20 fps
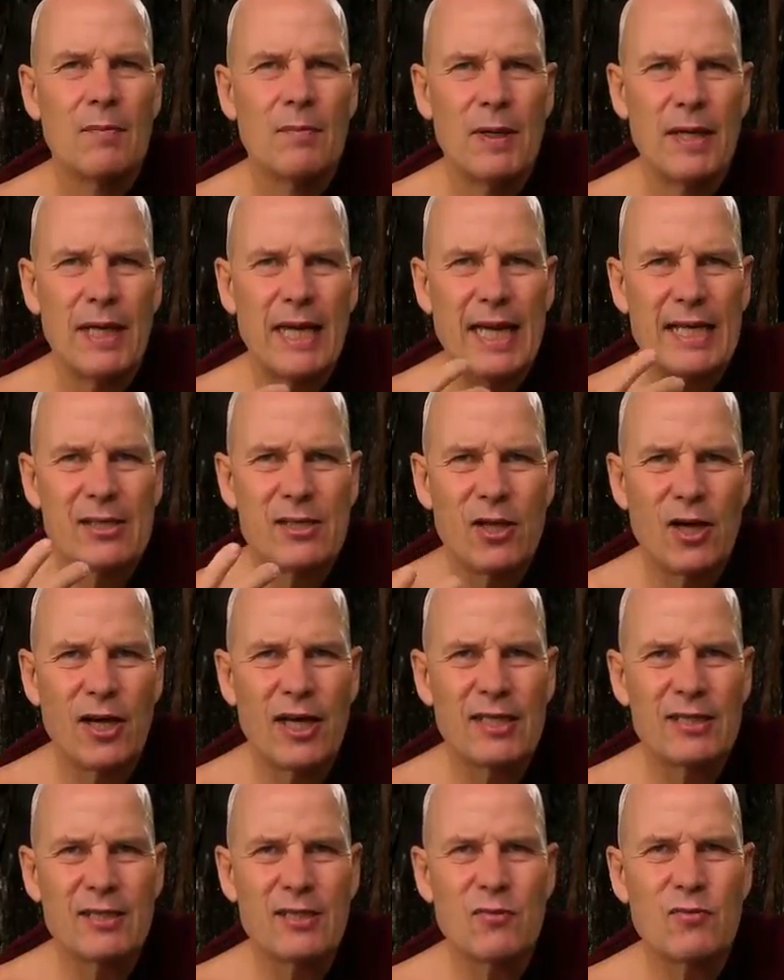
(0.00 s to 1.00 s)
But as long
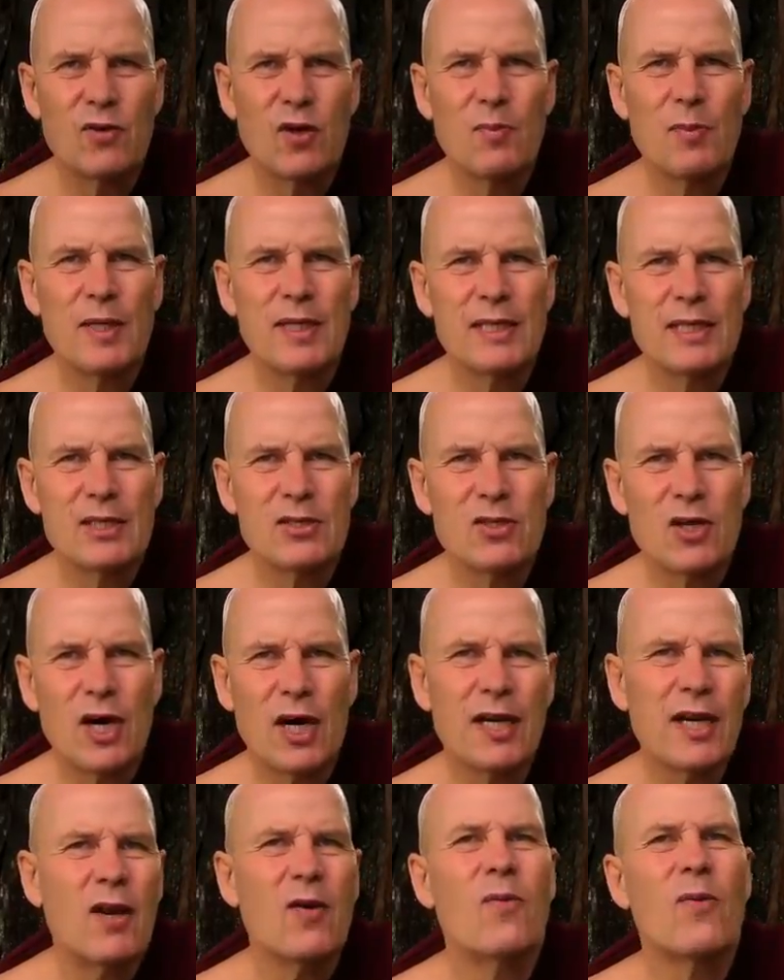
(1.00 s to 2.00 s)
as the robot is
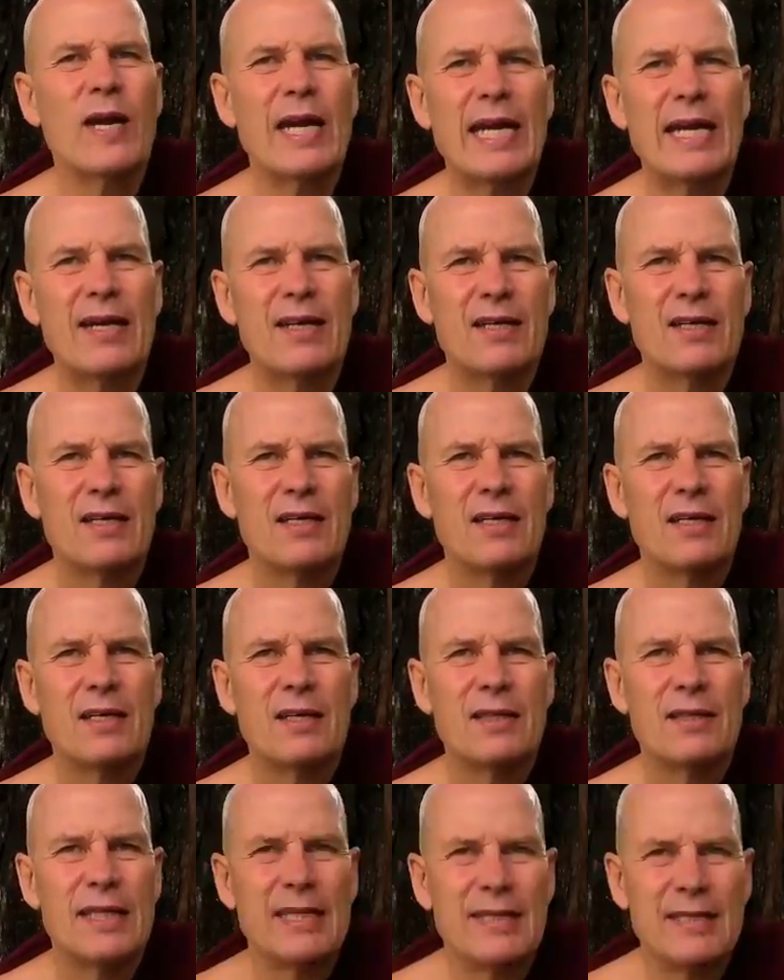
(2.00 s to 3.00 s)
unaware,
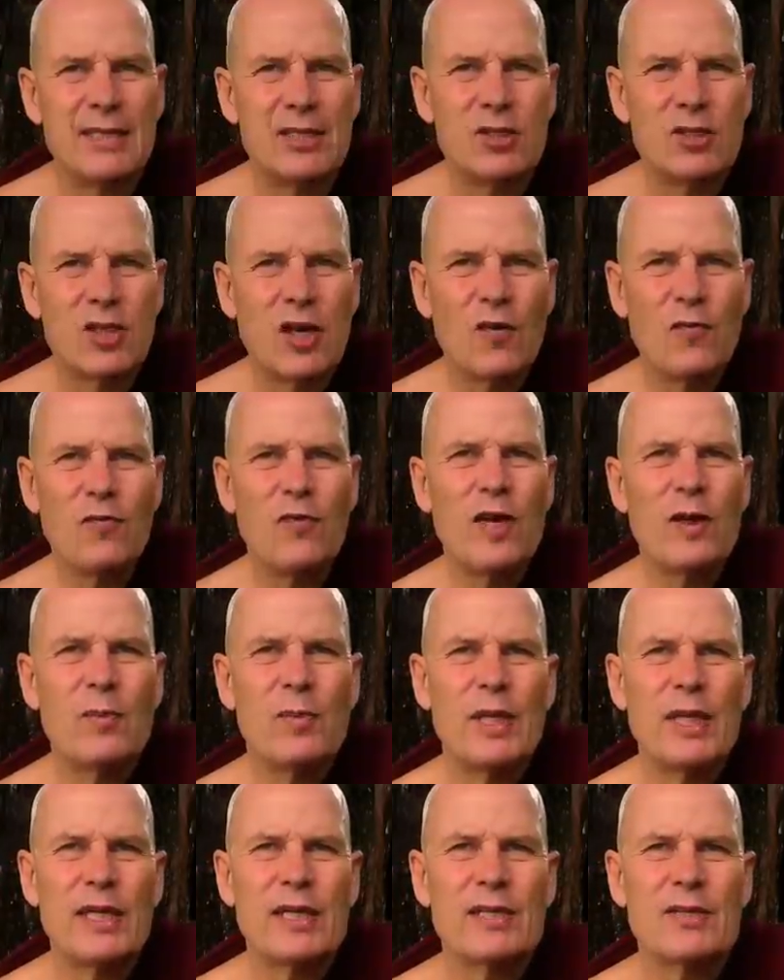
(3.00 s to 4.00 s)
then these software
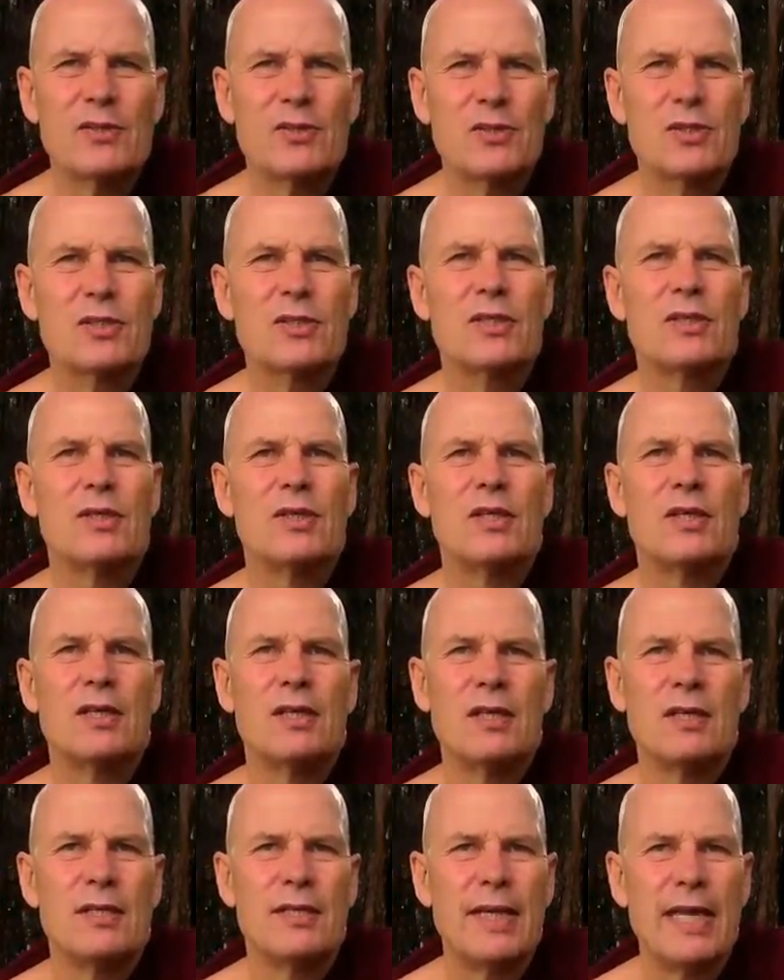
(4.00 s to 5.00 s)
makers,
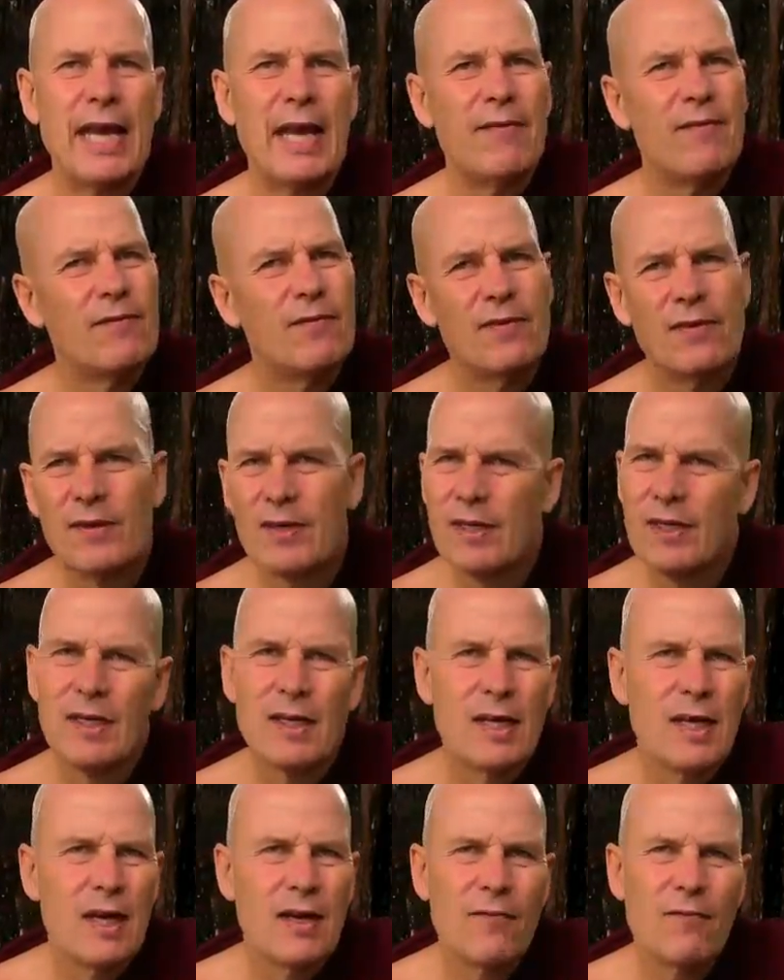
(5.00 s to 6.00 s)
they have
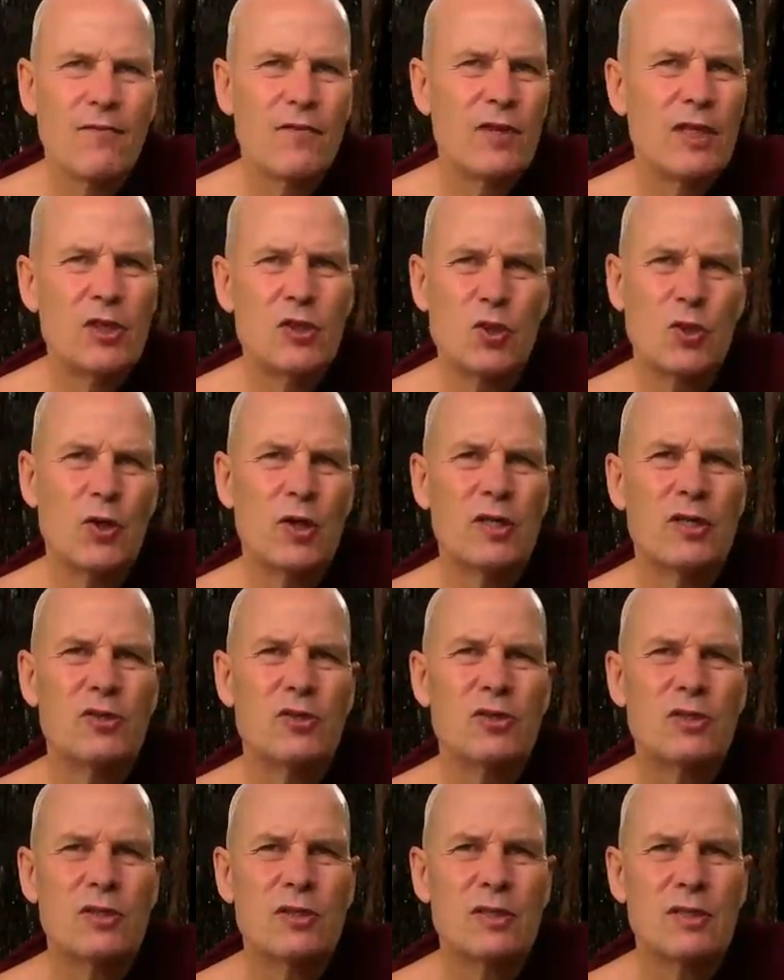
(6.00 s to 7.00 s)
free
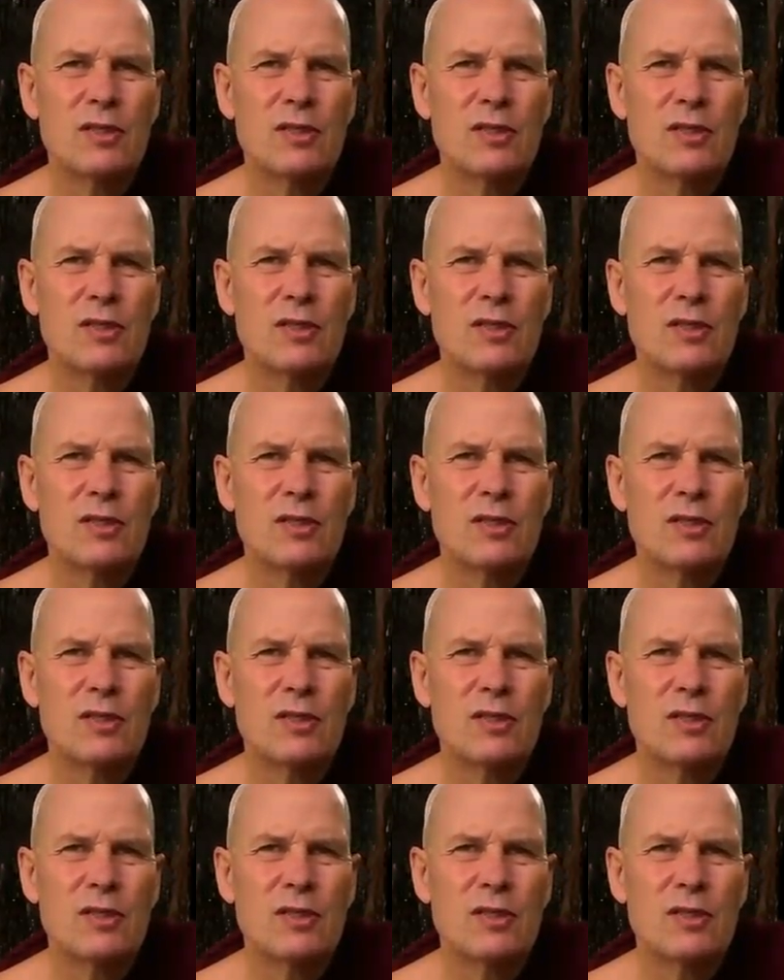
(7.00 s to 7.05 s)
choice.